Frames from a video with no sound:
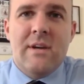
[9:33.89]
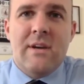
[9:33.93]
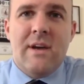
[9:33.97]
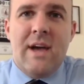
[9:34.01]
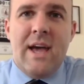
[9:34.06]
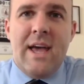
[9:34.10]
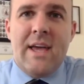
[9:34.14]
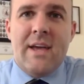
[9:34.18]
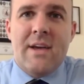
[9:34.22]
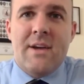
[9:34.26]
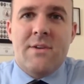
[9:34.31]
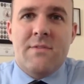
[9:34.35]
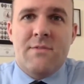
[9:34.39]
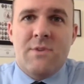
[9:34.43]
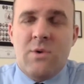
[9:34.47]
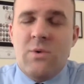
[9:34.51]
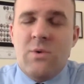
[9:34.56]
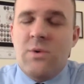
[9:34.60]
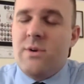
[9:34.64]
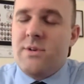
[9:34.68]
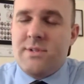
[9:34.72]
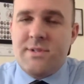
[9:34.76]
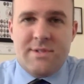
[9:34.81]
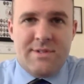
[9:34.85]
And of
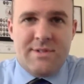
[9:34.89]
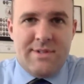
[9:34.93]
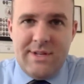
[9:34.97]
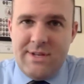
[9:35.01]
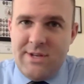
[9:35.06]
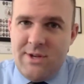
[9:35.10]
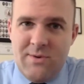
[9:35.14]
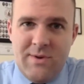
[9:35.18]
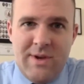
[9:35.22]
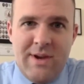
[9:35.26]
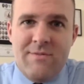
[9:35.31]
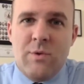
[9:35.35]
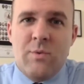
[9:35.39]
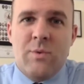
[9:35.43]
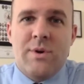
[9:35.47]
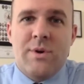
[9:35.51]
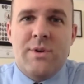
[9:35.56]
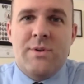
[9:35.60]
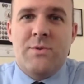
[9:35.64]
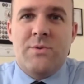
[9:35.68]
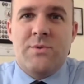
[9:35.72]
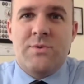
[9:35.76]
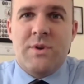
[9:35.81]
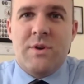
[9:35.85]
course, you know,
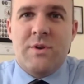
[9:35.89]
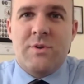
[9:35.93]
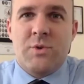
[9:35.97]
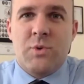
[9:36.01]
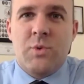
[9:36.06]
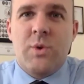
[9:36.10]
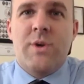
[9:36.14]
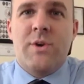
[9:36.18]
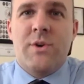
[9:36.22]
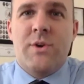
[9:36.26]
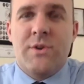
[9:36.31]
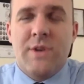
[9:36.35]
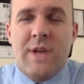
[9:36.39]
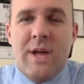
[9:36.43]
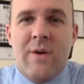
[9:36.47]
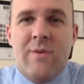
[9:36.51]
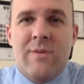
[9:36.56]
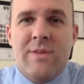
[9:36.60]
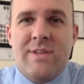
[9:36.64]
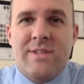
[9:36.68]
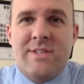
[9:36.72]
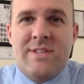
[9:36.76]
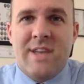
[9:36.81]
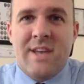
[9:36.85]
everyone who's on Twitter now at
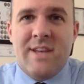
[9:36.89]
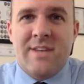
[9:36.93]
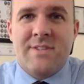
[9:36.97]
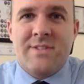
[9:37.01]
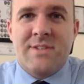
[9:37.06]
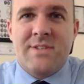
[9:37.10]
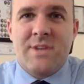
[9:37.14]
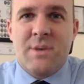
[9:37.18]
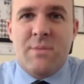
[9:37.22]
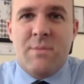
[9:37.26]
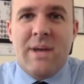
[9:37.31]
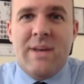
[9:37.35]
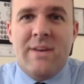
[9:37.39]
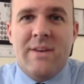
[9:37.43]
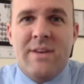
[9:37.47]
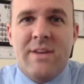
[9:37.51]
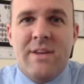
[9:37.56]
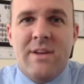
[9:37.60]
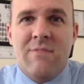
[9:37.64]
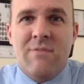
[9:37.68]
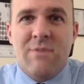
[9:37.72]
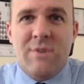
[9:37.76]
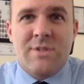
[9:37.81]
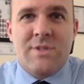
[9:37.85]
least has some
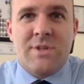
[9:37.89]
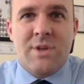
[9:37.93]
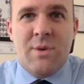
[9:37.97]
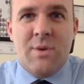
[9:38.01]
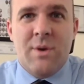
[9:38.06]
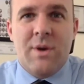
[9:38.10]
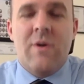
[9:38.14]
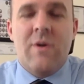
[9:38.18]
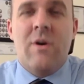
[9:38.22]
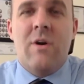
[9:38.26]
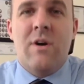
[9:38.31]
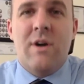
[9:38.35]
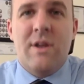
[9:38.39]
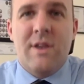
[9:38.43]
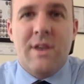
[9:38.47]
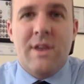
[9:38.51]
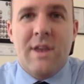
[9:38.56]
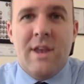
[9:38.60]
idea of what's going on,